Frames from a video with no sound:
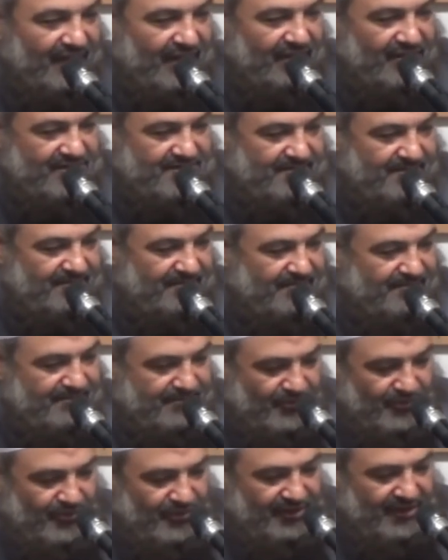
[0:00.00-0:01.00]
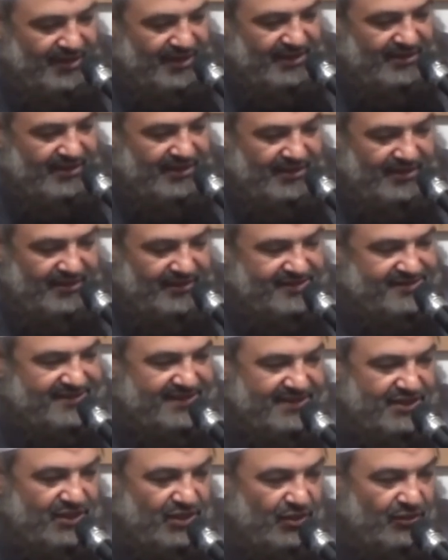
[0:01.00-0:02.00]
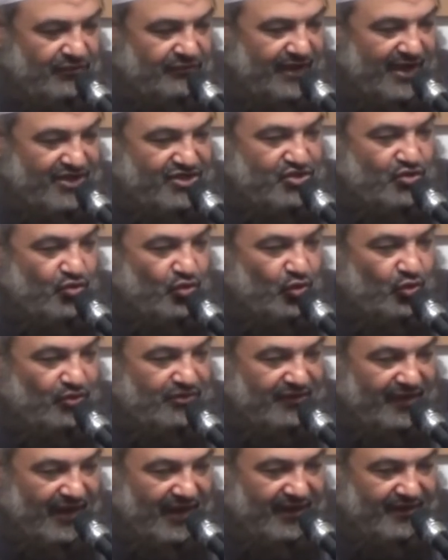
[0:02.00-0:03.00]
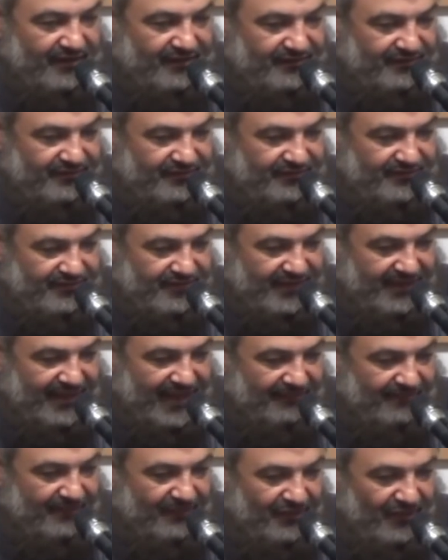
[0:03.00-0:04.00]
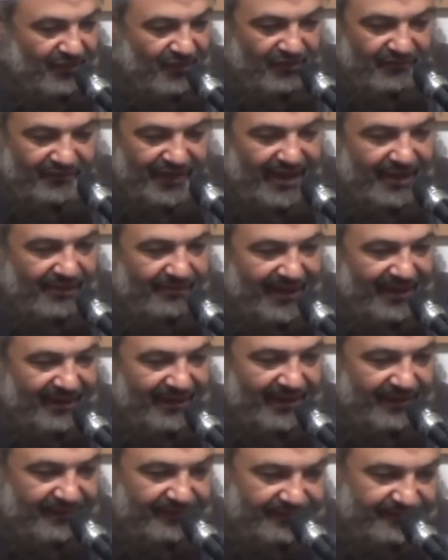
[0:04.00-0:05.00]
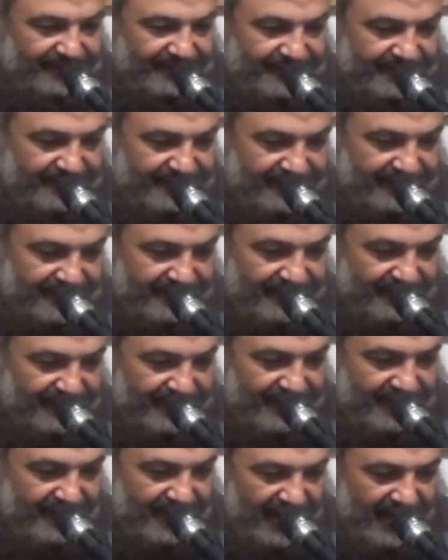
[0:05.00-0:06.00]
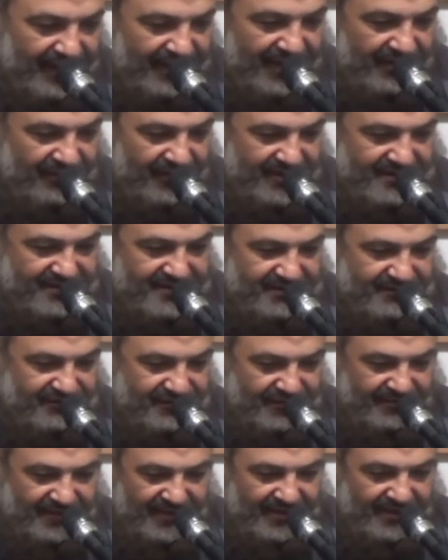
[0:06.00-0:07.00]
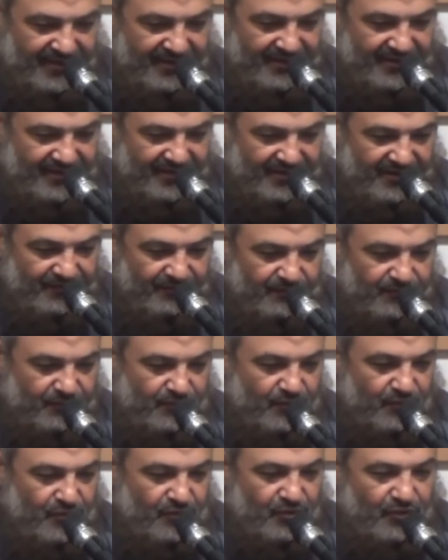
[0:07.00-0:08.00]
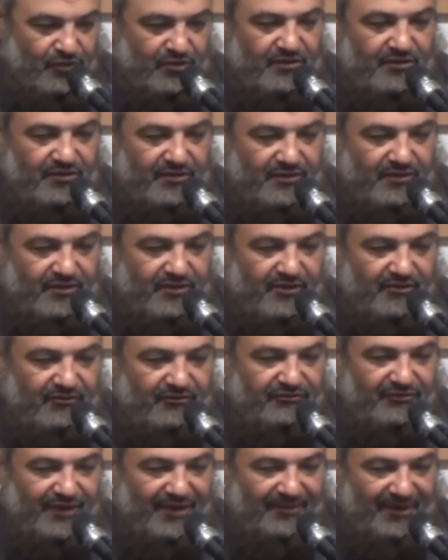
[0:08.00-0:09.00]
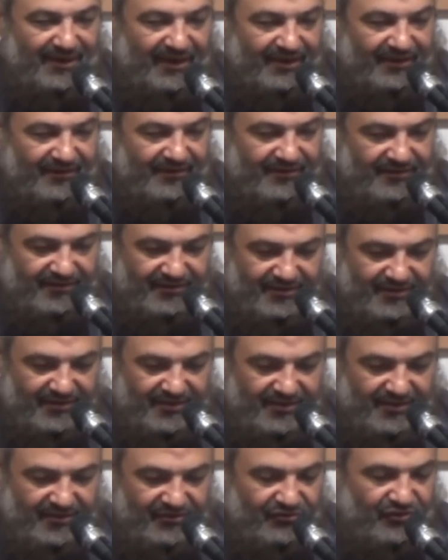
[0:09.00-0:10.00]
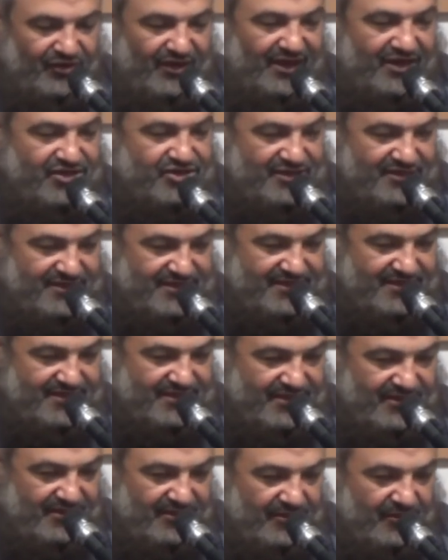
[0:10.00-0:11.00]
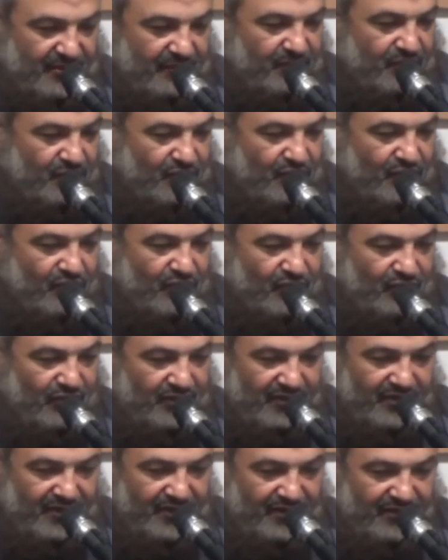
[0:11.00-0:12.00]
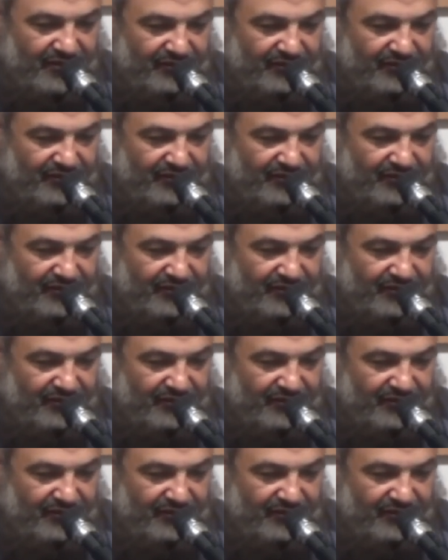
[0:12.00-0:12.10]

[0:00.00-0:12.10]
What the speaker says: He was born in the city of Ashkodra, the capital of Albania. And he was from a poor family, religious, poor